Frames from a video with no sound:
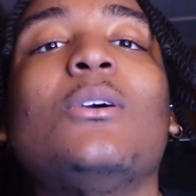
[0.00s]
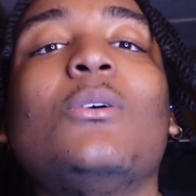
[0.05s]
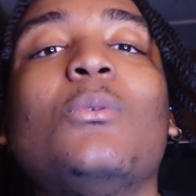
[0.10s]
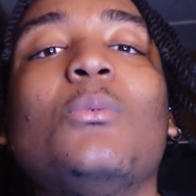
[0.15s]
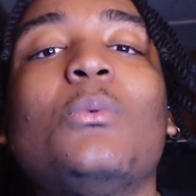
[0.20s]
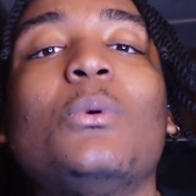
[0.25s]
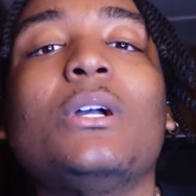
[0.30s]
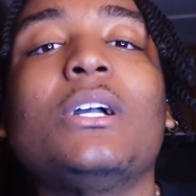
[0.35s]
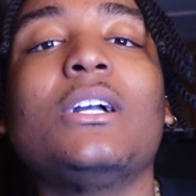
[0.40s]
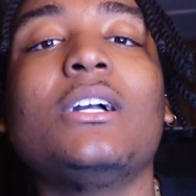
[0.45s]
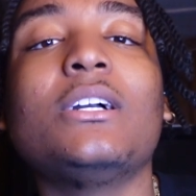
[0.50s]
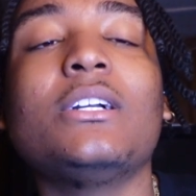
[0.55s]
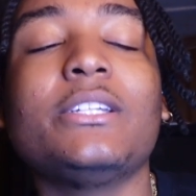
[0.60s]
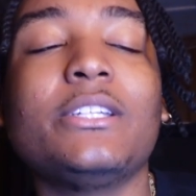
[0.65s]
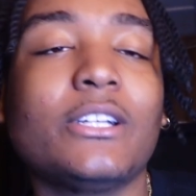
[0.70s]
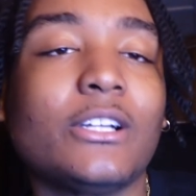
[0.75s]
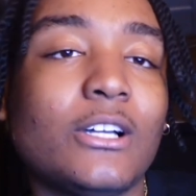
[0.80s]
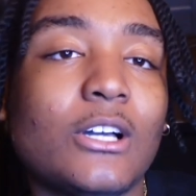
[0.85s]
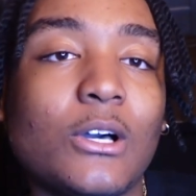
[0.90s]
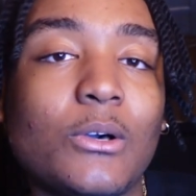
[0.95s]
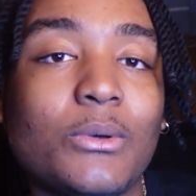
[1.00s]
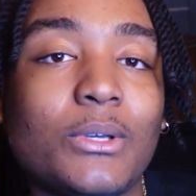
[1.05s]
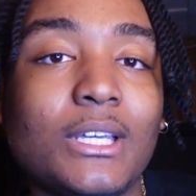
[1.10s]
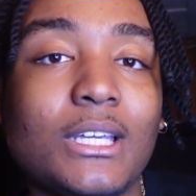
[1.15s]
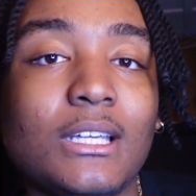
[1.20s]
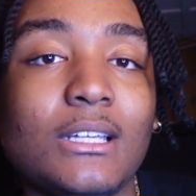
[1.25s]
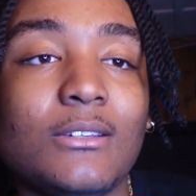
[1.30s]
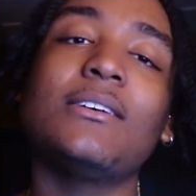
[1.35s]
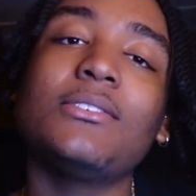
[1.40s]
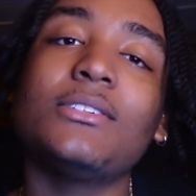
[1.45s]
where you're
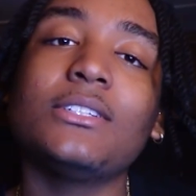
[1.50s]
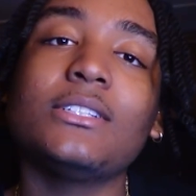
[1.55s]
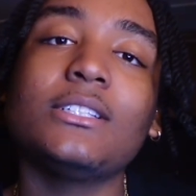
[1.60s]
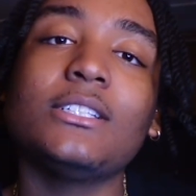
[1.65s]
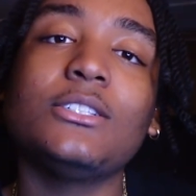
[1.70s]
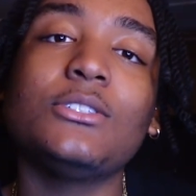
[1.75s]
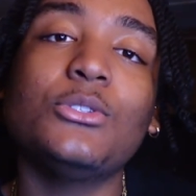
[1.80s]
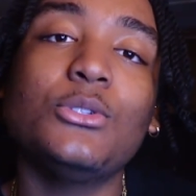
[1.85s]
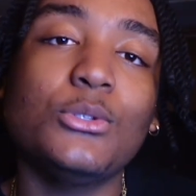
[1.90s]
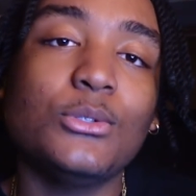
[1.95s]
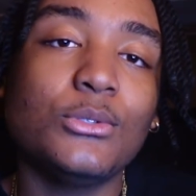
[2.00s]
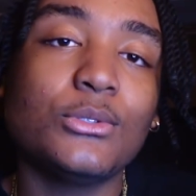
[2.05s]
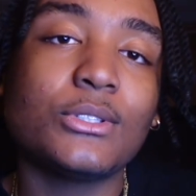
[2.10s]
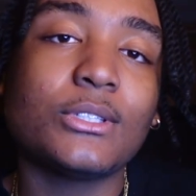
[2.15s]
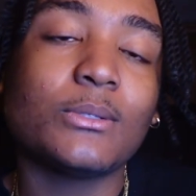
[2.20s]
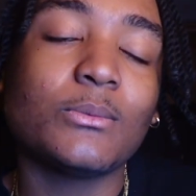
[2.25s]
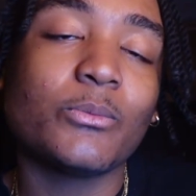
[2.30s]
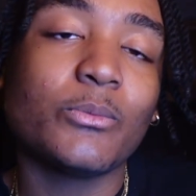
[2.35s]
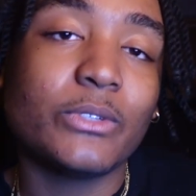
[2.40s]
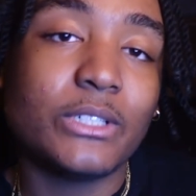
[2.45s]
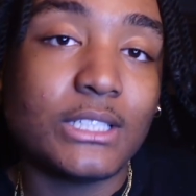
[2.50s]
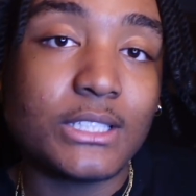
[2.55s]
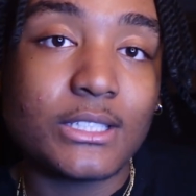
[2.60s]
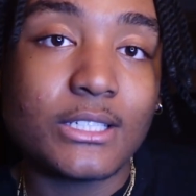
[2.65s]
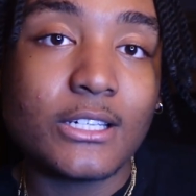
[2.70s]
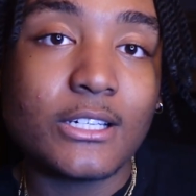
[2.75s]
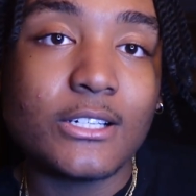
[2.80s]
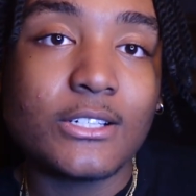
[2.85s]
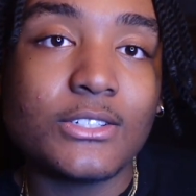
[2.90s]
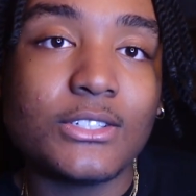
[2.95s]
going. Definitely do some
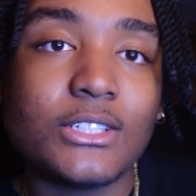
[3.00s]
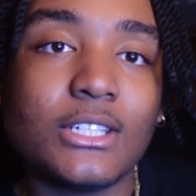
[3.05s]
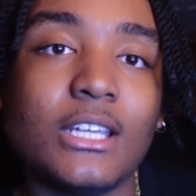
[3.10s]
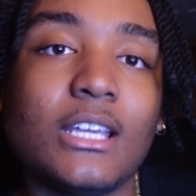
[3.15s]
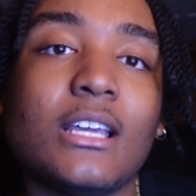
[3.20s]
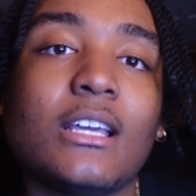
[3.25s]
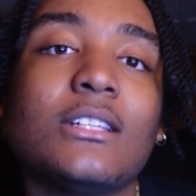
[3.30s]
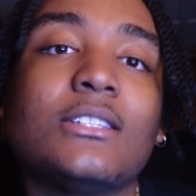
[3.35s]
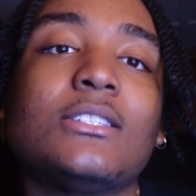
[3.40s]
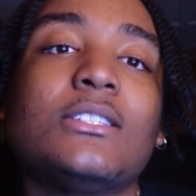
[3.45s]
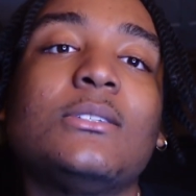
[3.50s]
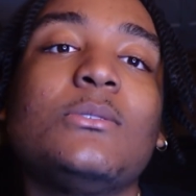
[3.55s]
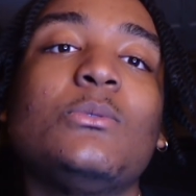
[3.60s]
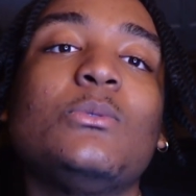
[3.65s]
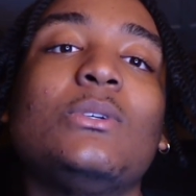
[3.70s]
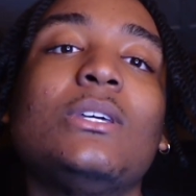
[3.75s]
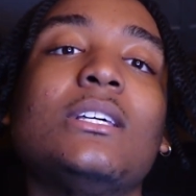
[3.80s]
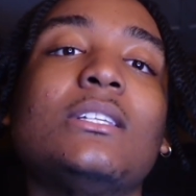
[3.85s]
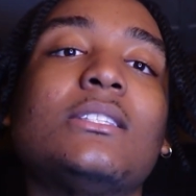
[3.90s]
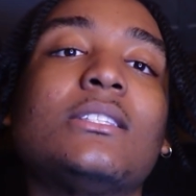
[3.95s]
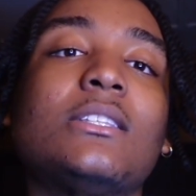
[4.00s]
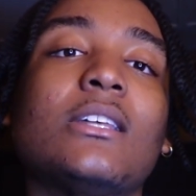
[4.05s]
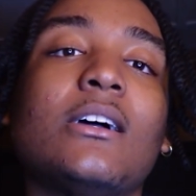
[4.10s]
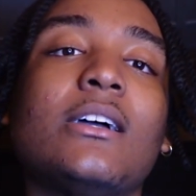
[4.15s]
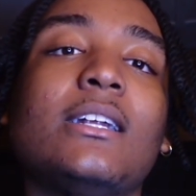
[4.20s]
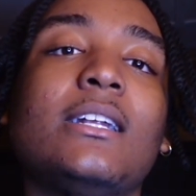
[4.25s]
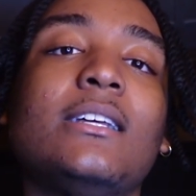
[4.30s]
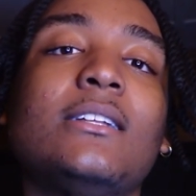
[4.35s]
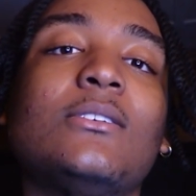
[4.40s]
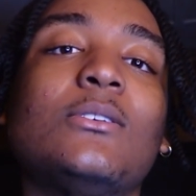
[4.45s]
research and to get
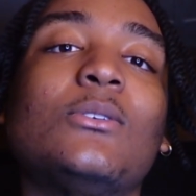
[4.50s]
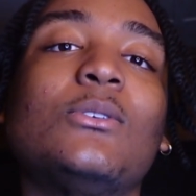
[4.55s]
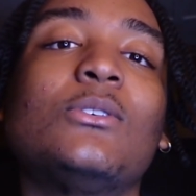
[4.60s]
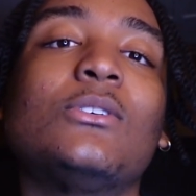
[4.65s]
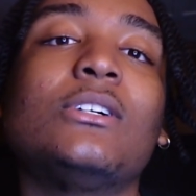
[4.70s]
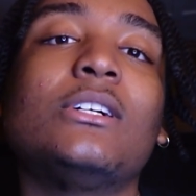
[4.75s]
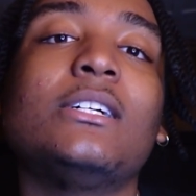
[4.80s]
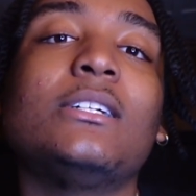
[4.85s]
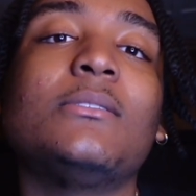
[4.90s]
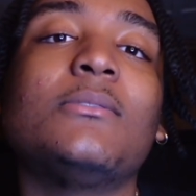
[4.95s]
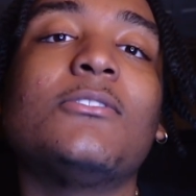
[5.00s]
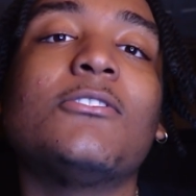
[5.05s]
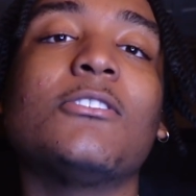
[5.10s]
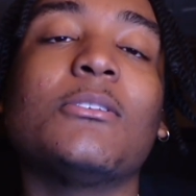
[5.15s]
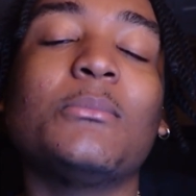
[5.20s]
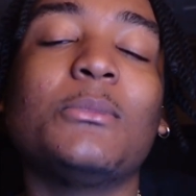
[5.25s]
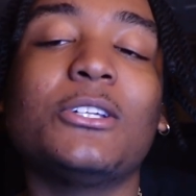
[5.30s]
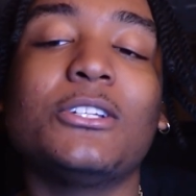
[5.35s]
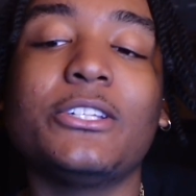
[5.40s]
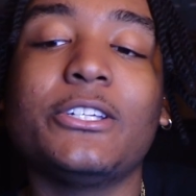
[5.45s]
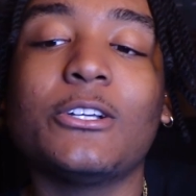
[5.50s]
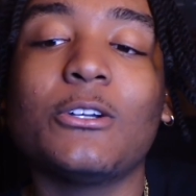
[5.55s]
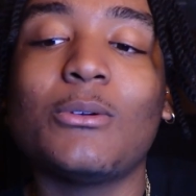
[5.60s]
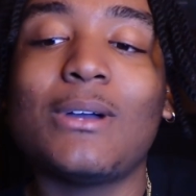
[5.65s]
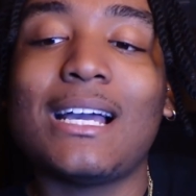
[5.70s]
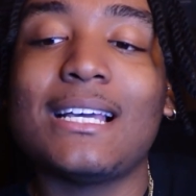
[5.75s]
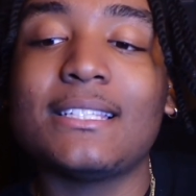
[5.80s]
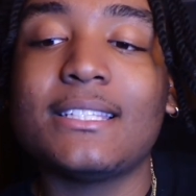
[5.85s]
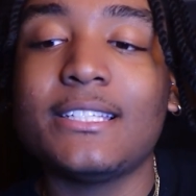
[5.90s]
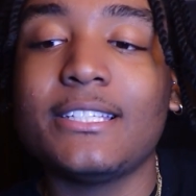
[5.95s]
started on
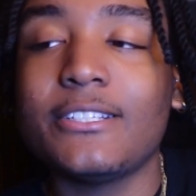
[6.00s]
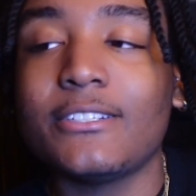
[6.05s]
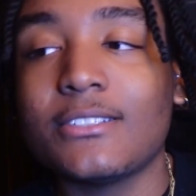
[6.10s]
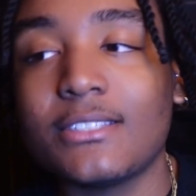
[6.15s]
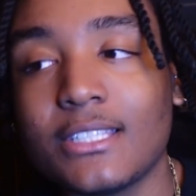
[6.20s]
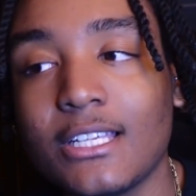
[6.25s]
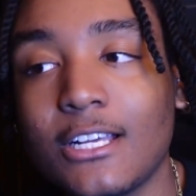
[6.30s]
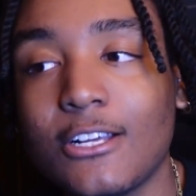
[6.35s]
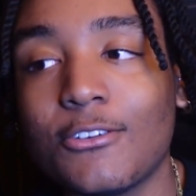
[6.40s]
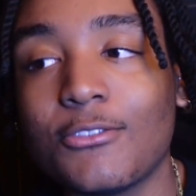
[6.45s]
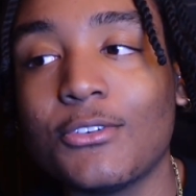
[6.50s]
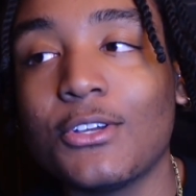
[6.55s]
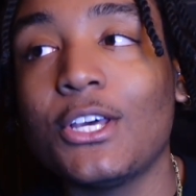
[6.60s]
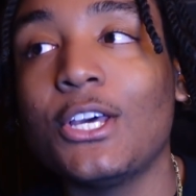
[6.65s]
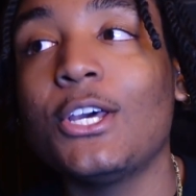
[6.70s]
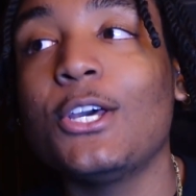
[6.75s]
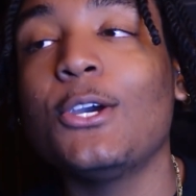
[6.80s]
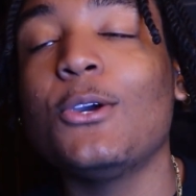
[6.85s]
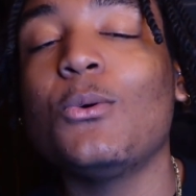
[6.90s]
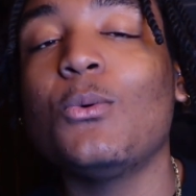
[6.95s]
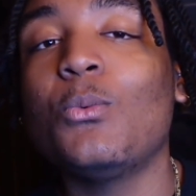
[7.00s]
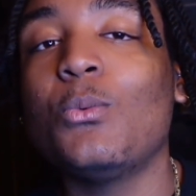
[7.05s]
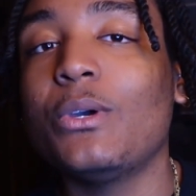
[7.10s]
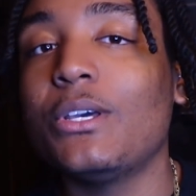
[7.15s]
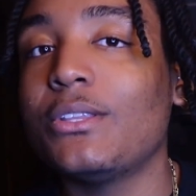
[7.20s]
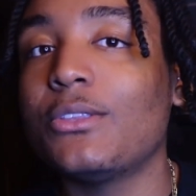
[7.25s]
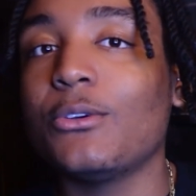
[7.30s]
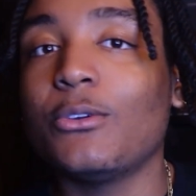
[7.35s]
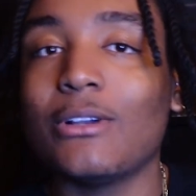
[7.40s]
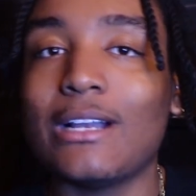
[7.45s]
familiarizing yourself
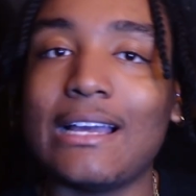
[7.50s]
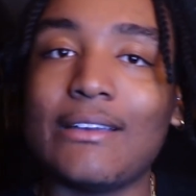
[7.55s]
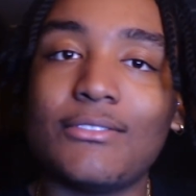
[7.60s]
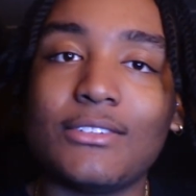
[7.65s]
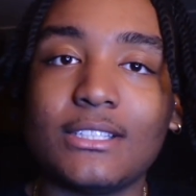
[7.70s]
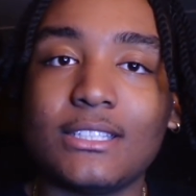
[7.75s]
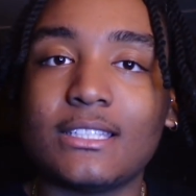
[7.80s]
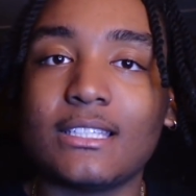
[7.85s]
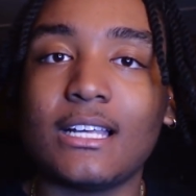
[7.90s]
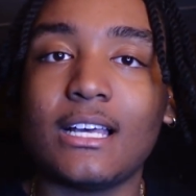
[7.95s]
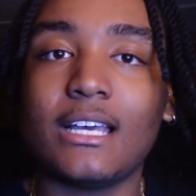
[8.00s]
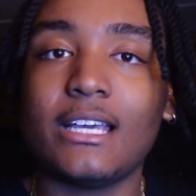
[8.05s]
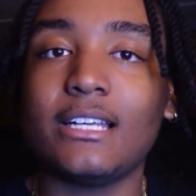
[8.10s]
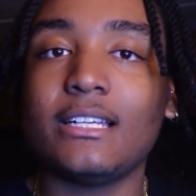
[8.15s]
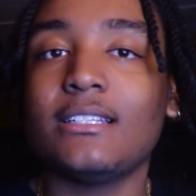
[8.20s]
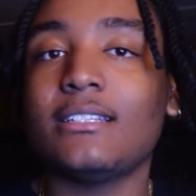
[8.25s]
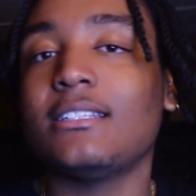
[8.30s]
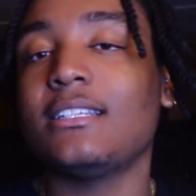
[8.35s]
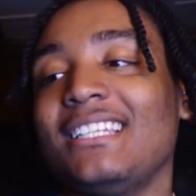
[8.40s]
with graphic design.